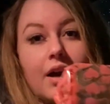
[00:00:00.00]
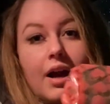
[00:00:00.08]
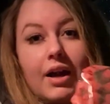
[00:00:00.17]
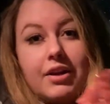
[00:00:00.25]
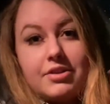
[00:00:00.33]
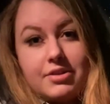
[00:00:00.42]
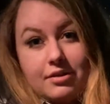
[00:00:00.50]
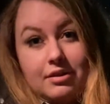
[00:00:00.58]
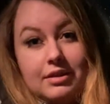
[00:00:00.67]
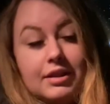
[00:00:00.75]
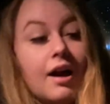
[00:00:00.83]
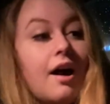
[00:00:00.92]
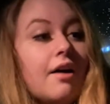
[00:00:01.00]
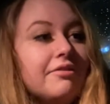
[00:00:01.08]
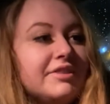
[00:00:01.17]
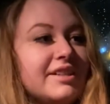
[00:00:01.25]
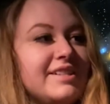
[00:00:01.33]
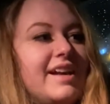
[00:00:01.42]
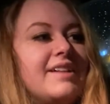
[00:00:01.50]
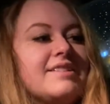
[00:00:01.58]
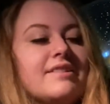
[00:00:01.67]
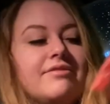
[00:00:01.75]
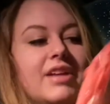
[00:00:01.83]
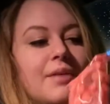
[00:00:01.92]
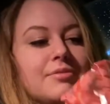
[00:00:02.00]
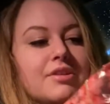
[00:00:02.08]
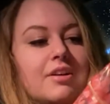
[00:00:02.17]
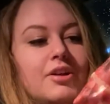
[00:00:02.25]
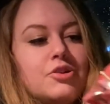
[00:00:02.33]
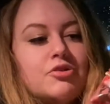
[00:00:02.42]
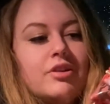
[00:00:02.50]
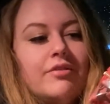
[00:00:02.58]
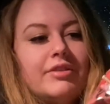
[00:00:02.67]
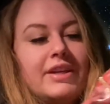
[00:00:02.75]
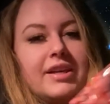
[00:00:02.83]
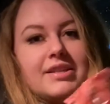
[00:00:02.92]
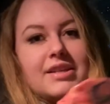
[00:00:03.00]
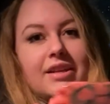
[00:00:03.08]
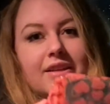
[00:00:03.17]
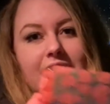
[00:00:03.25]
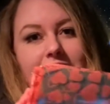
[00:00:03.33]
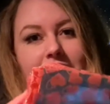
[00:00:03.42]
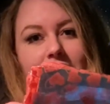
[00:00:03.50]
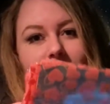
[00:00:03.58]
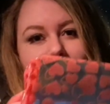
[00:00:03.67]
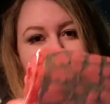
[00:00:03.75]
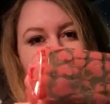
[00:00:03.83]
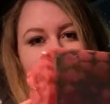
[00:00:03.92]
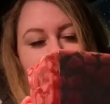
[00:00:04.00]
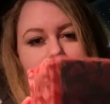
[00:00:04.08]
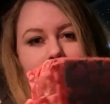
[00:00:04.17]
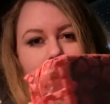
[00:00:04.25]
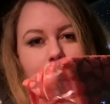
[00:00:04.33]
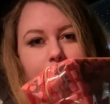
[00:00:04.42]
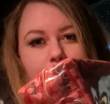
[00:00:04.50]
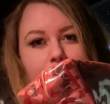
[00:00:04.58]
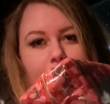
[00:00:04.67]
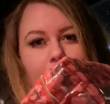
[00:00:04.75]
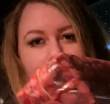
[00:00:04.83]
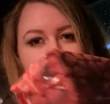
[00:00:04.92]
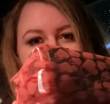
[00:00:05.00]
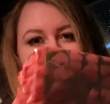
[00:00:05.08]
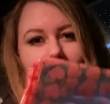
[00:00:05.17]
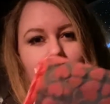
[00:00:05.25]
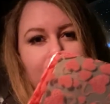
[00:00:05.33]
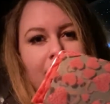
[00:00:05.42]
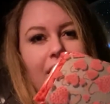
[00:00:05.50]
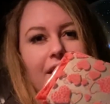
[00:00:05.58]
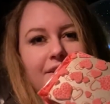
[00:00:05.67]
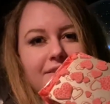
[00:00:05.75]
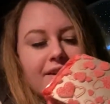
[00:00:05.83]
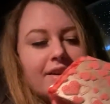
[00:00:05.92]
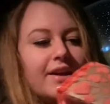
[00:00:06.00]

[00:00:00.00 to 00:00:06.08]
I used to love the scents of them. So I got 3 of these and this, it comes in this little cute bag with hearts on